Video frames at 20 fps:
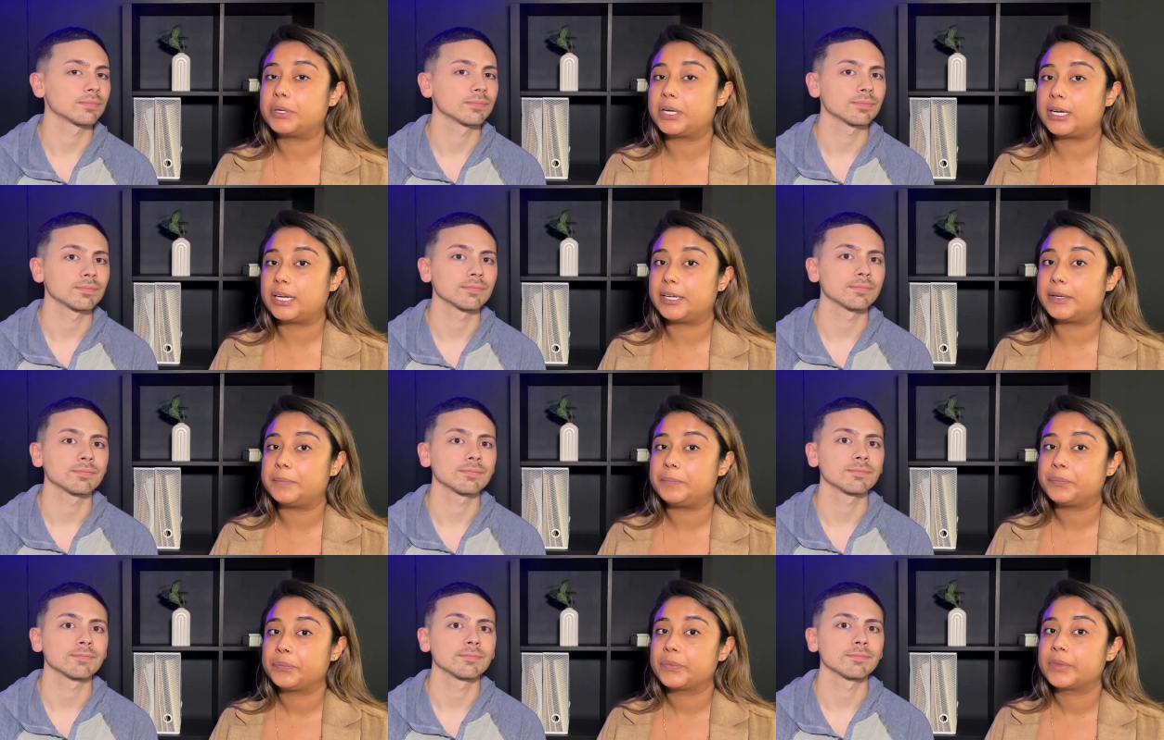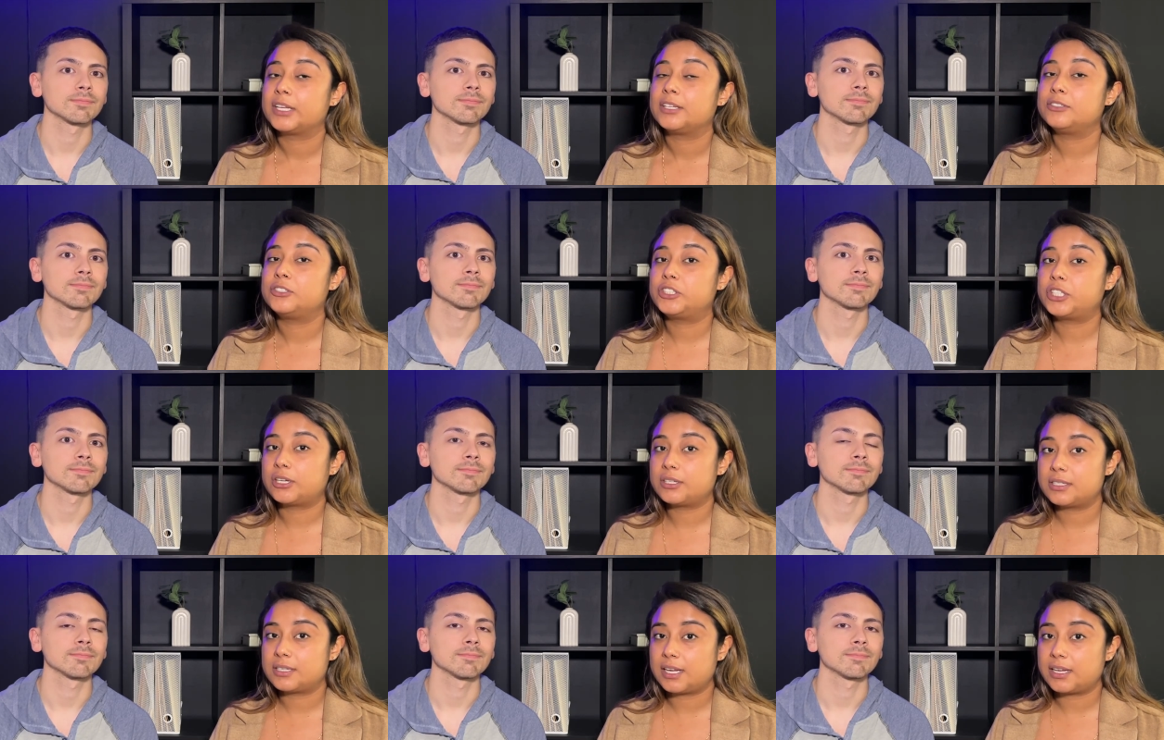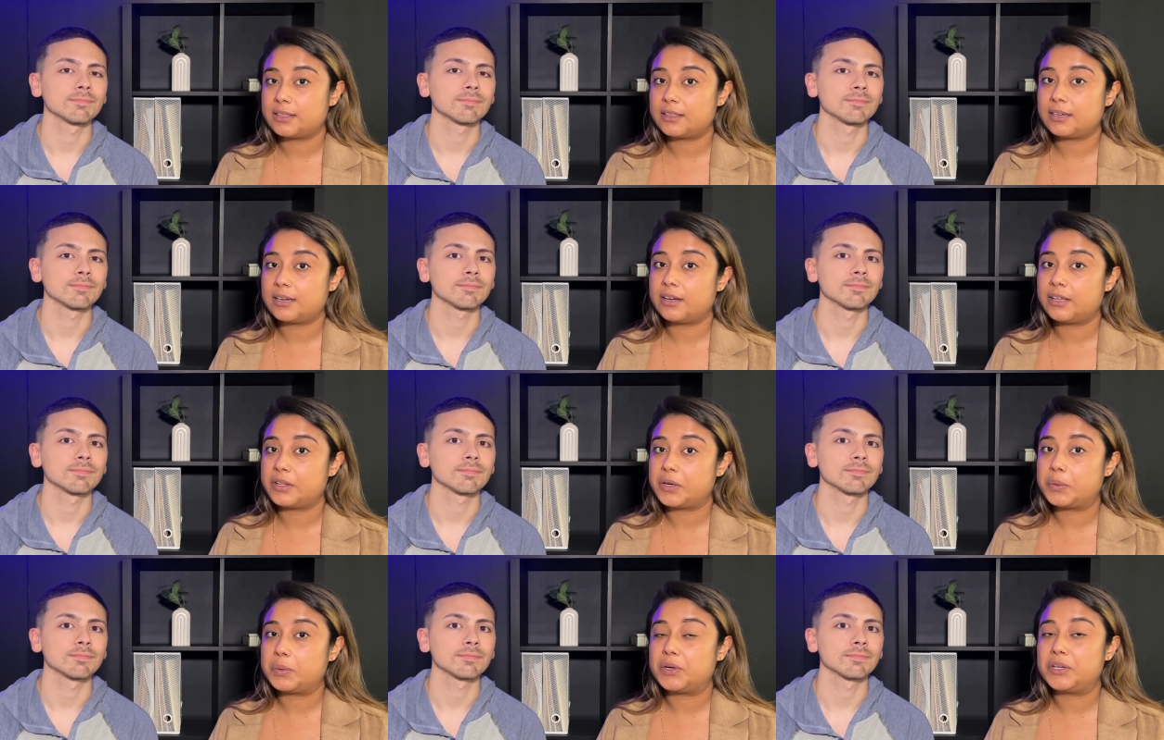Speaker 1: but just like the
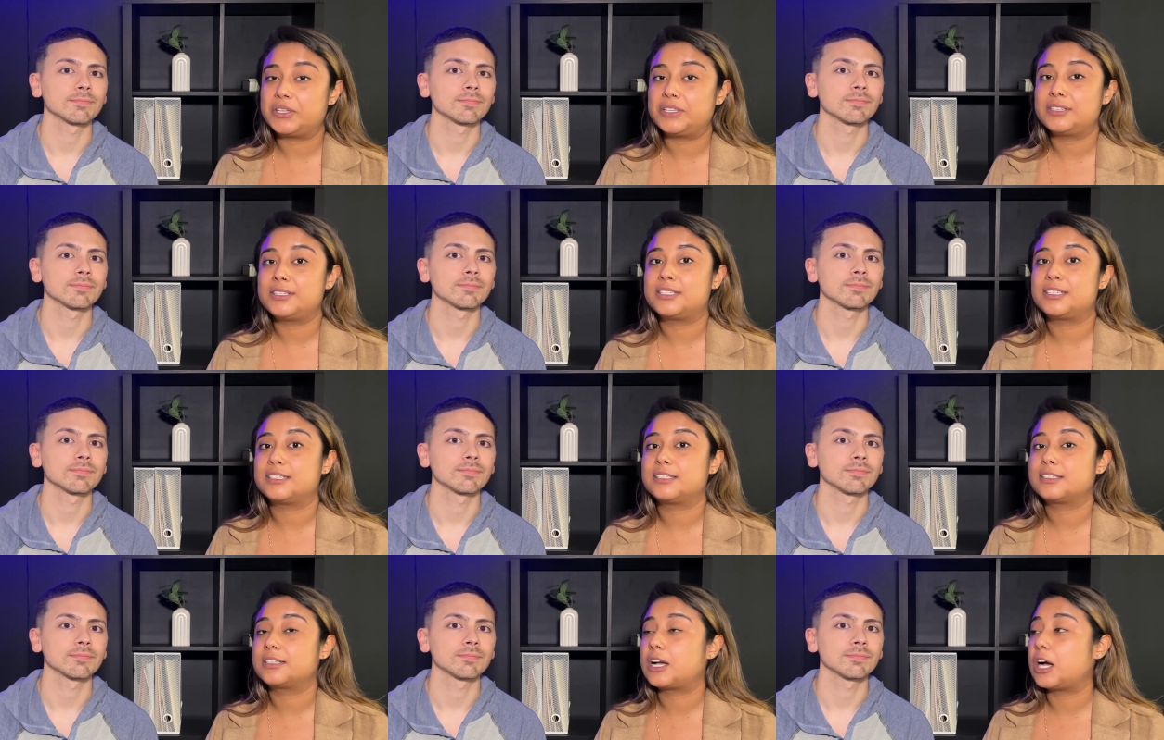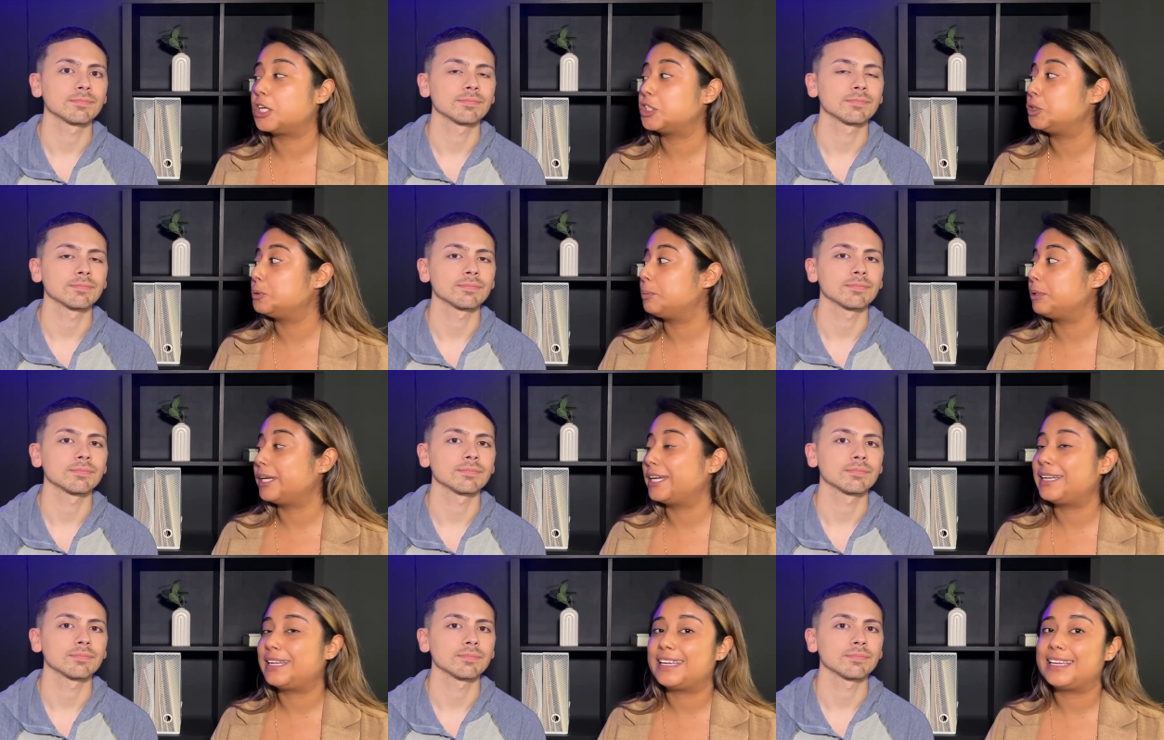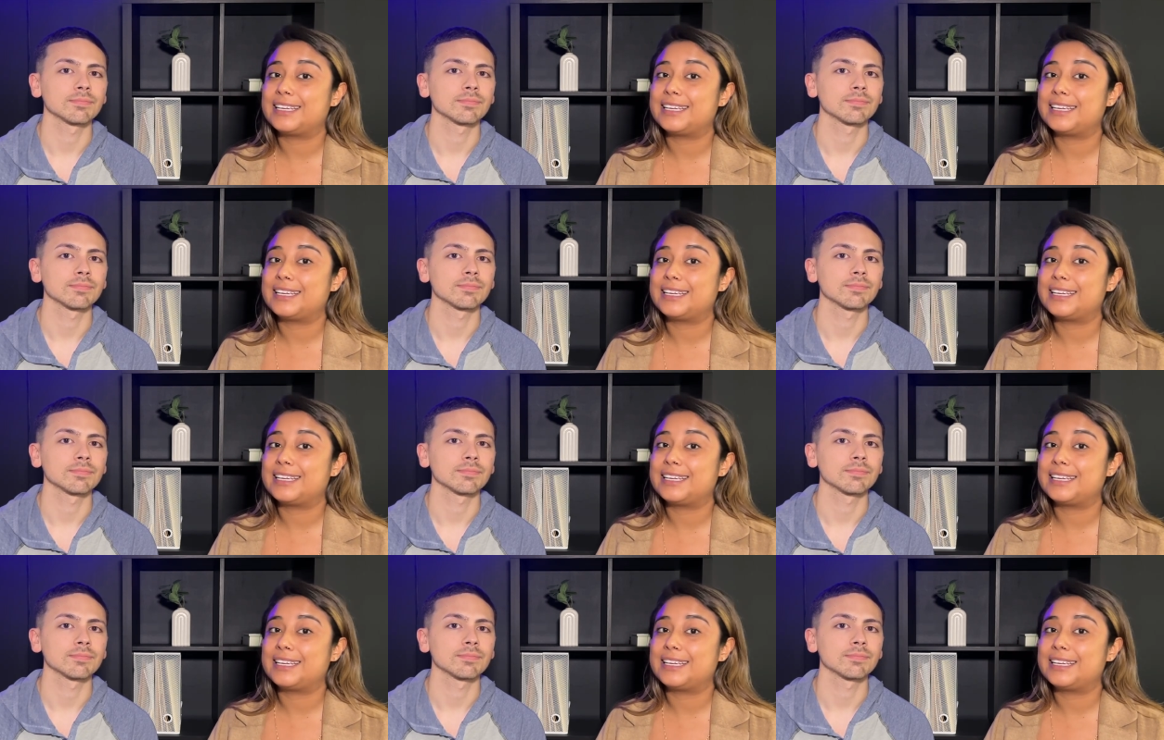other ones, Scotch Plain